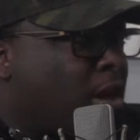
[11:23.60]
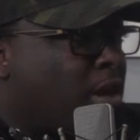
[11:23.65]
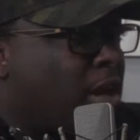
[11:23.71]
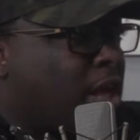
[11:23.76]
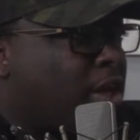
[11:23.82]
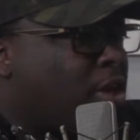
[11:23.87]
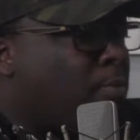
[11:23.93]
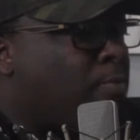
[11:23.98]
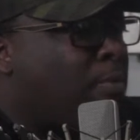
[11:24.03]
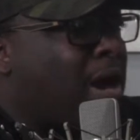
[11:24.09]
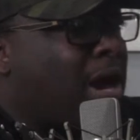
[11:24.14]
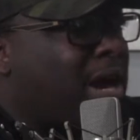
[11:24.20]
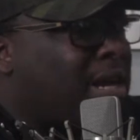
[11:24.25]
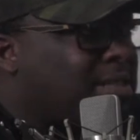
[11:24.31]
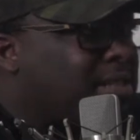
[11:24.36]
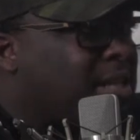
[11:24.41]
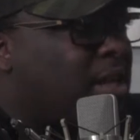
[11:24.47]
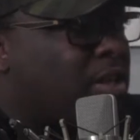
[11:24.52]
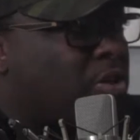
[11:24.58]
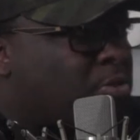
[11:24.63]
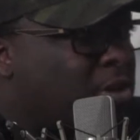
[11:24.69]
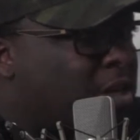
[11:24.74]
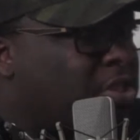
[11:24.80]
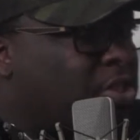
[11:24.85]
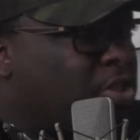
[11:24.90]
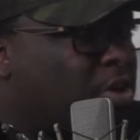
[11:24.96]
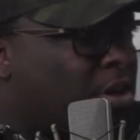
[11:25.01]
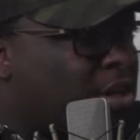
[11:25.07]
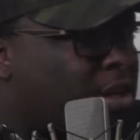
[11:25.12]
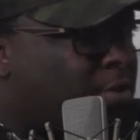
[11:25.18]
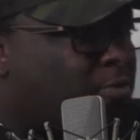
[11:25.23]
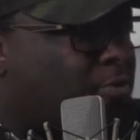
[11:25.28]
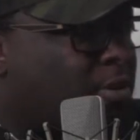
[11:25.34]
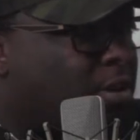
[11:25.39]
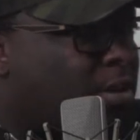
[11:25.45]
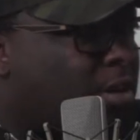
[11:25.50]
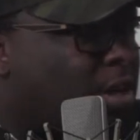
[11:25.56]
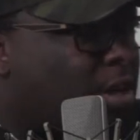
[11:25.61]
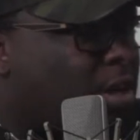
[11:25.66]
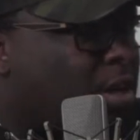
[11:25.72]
and like your mind's telling you that you're a different